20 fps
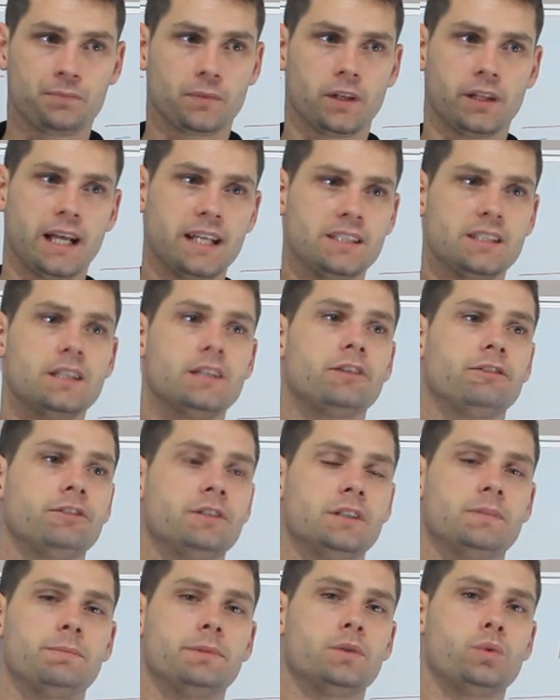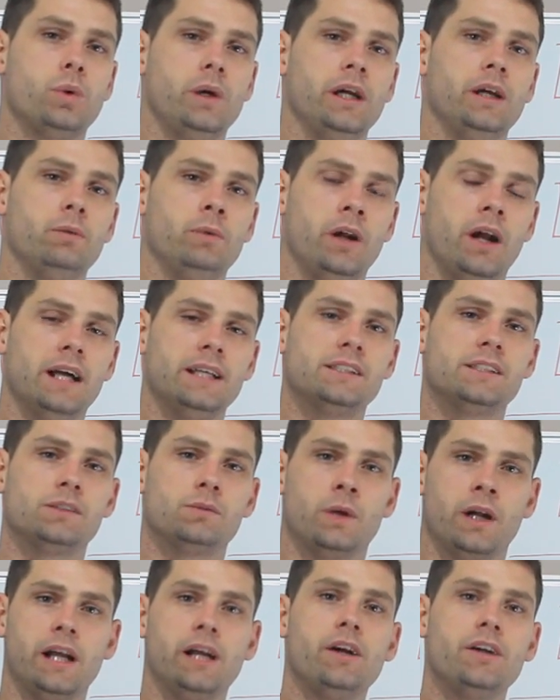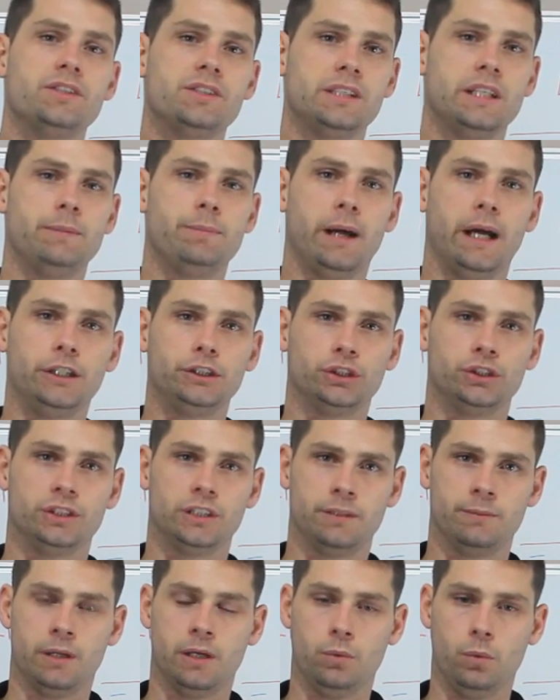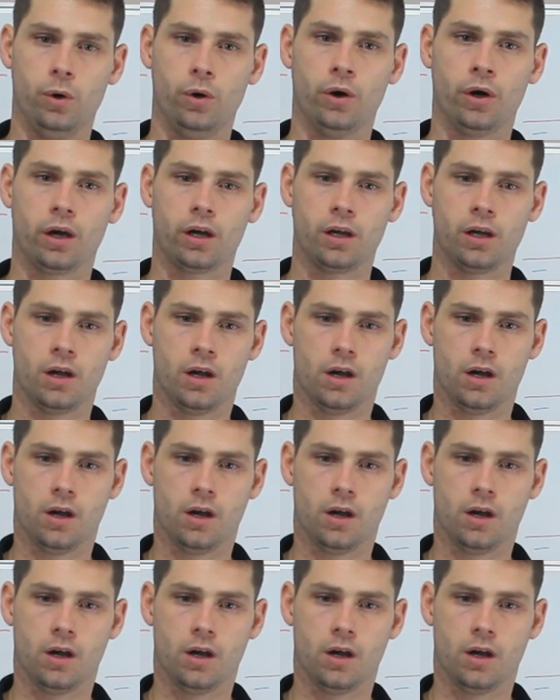That's the difference between when I go see patients at my work.